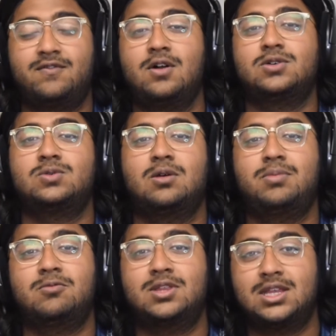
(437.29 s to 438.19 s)
Folks who have
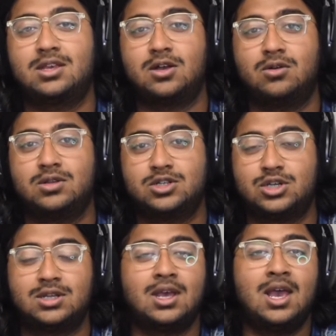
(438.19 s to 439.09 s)
been within the
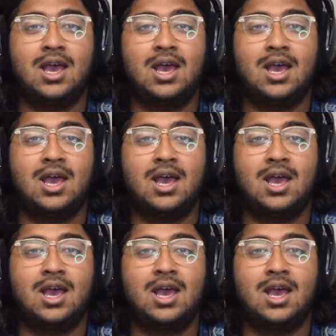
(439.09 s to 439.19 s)
coalition